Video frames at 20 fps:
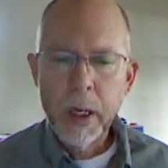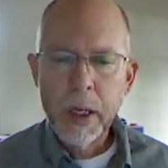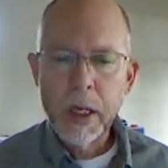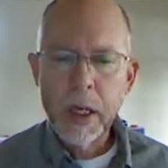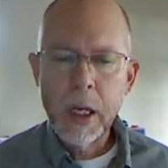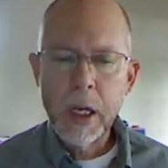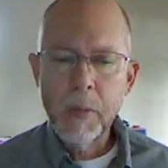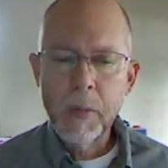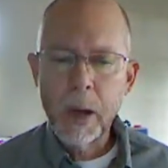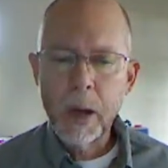
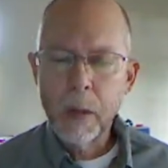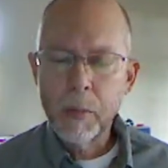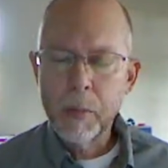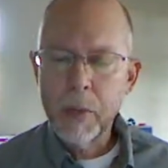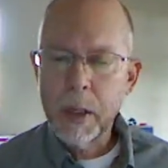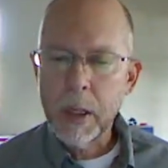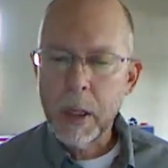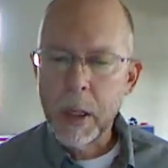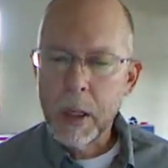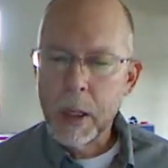Email
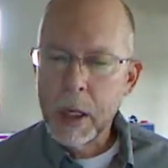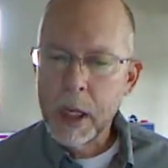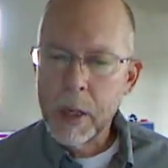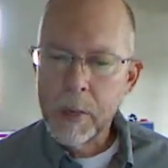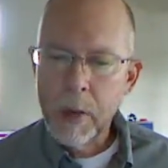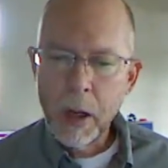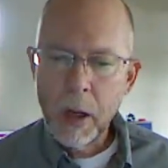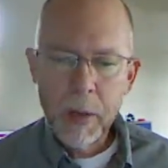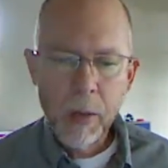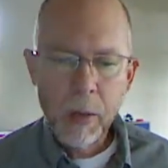me.
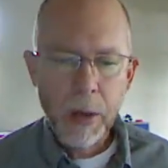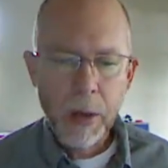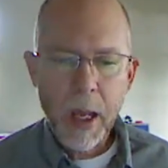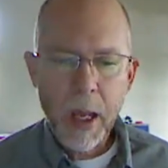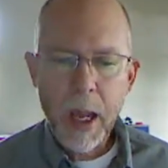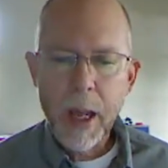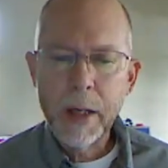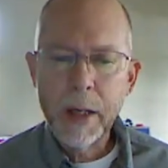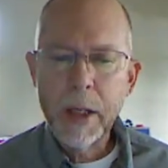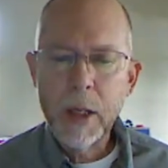Email me with
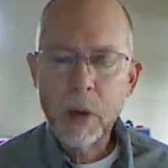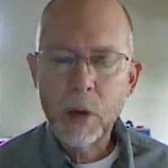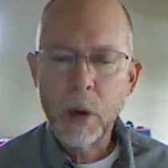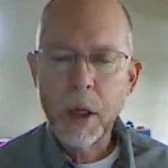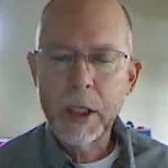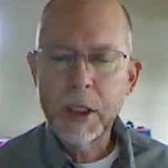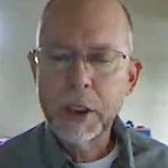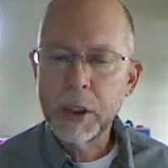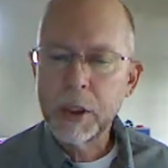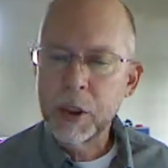any
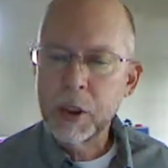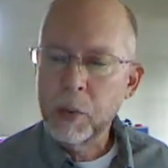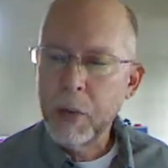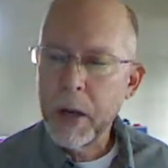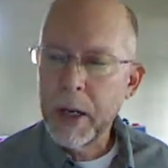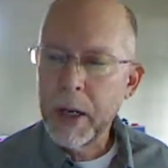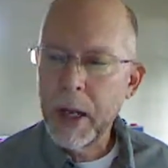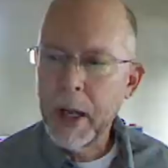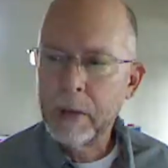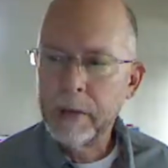question you
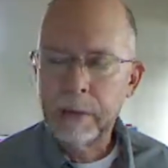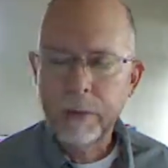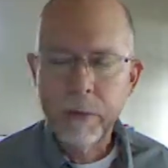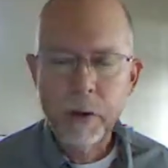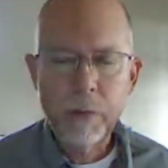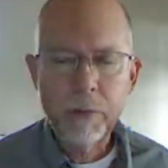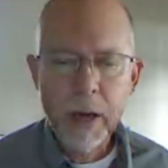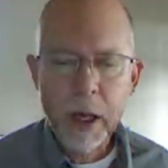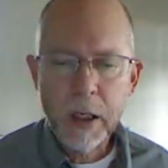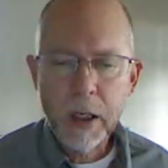might have. If
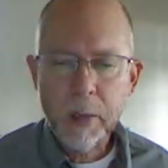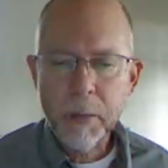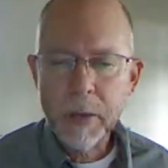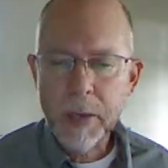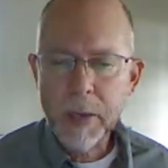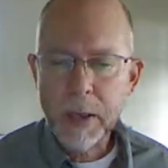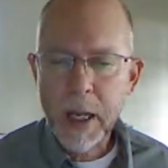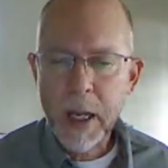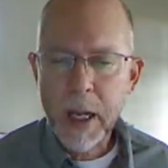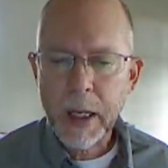you find a
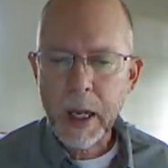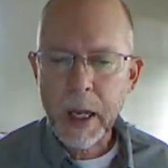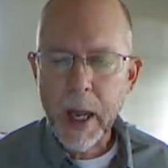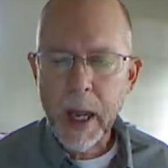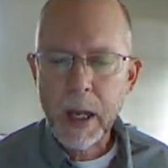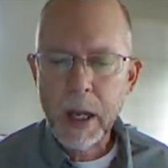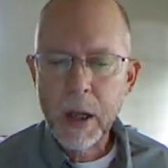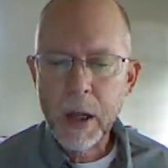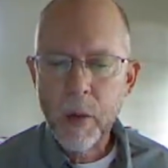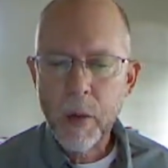mistake
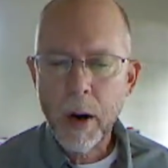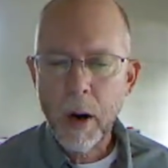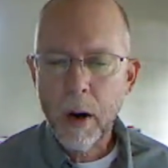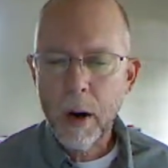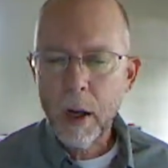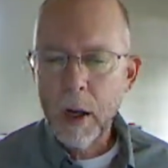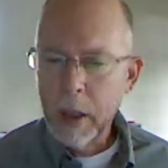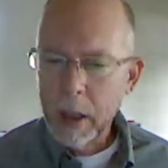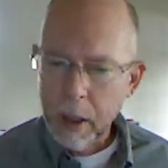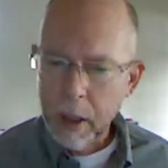
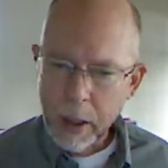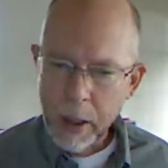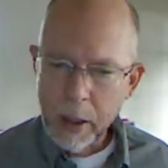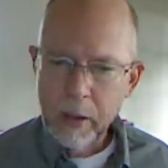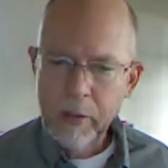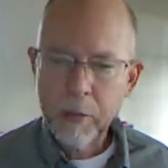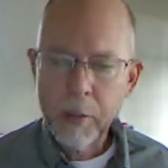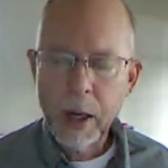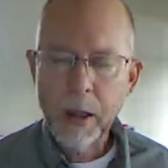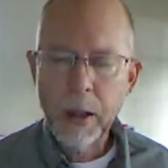anywhere in
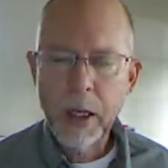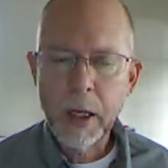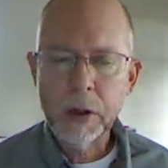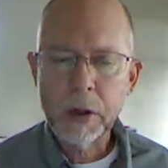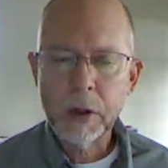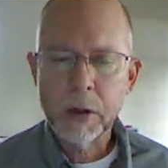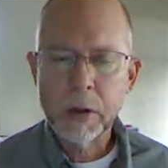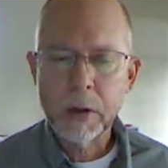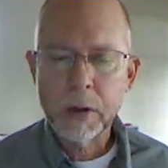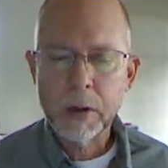any of my
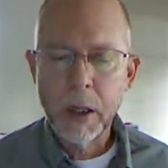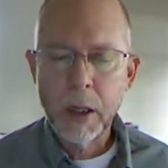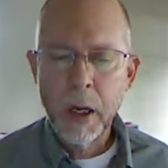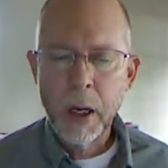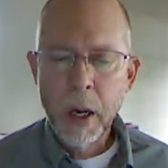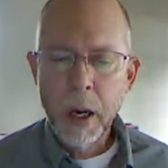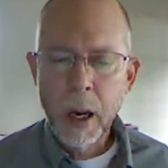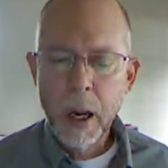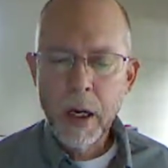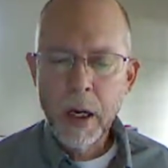lectures,
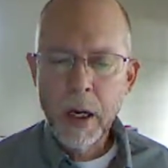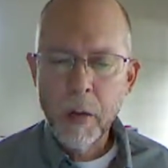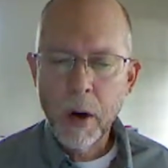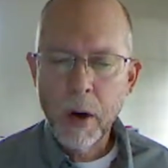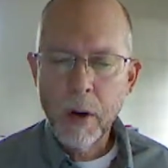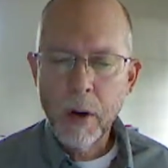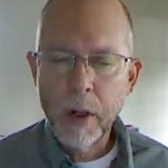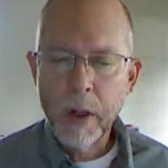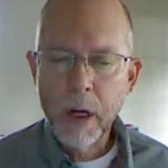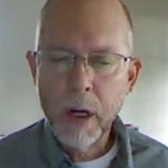
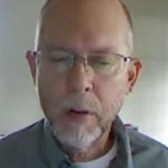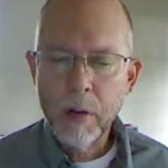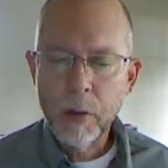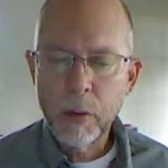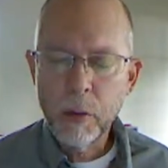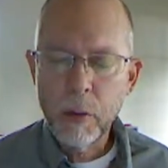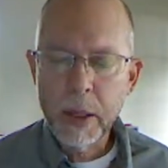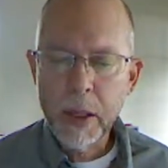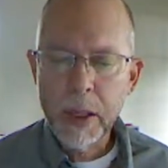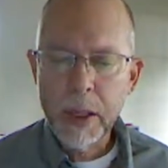anywhere in any of the
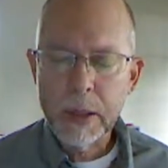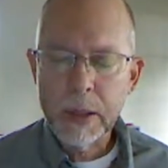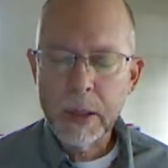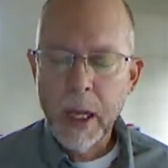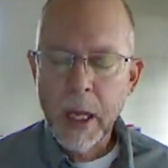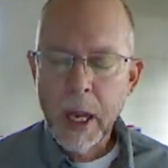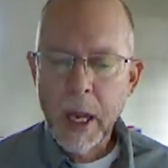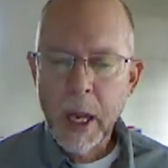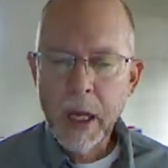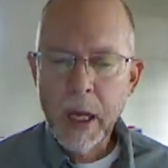readings,
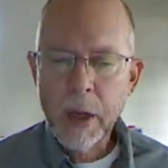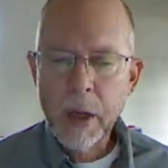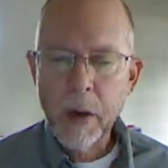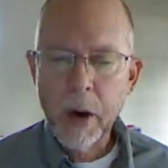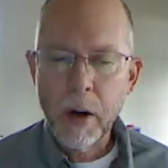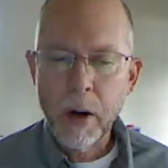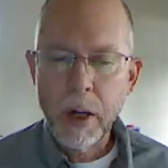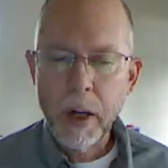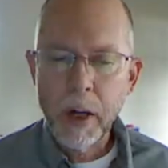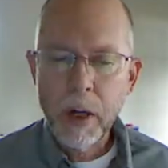
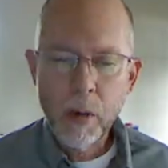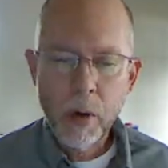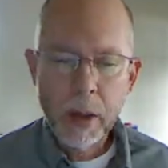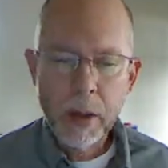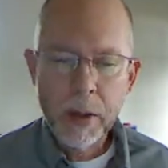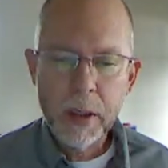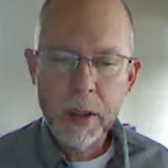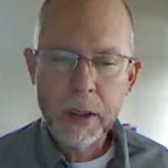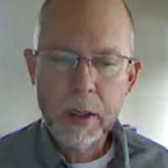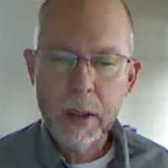anywhere
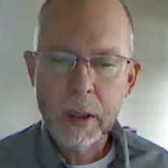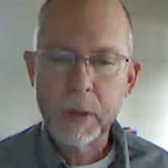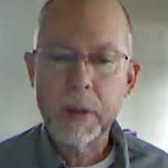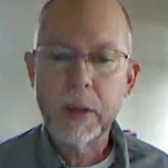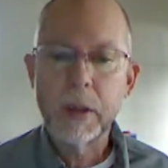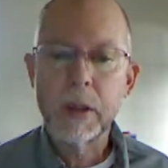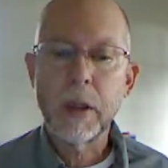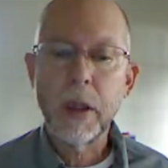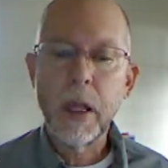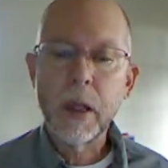in the
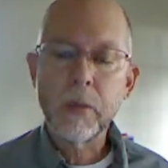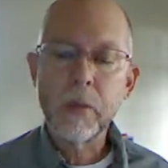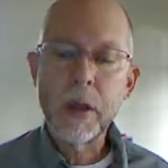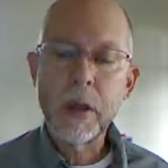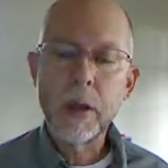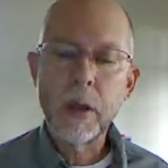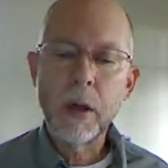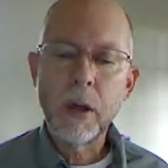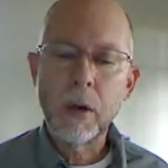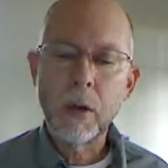syllabus, let me
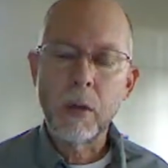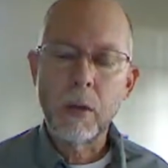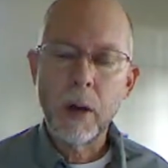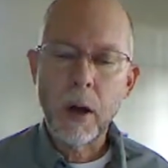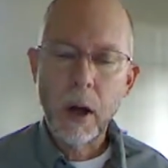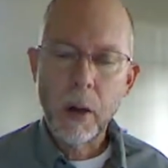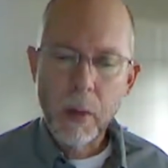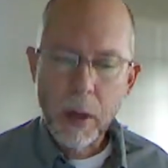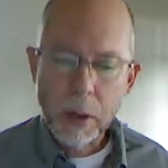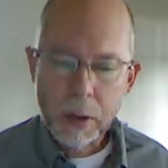know.
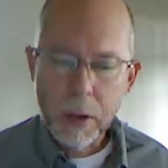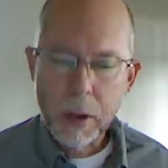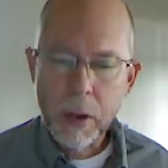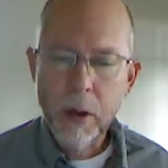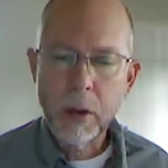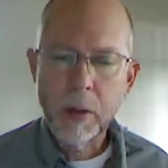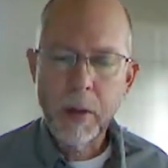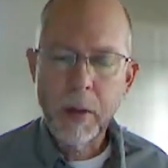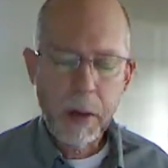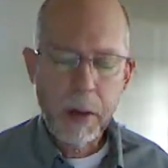I want to
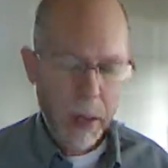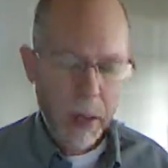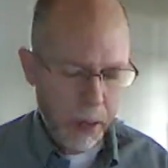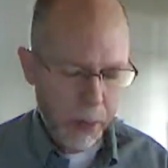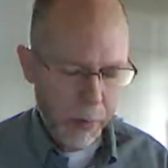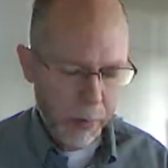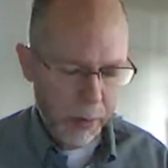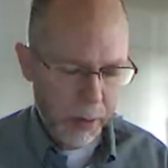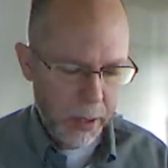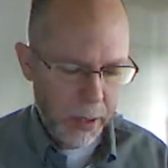hear about any
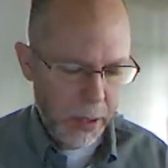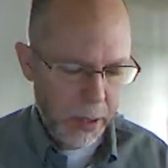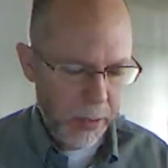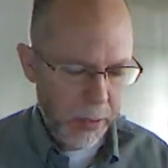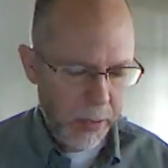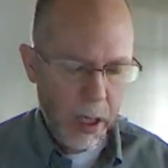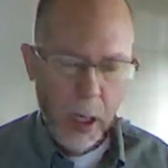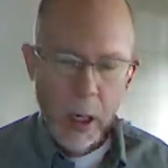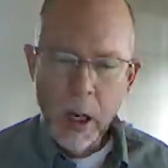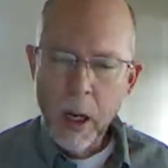mistakes.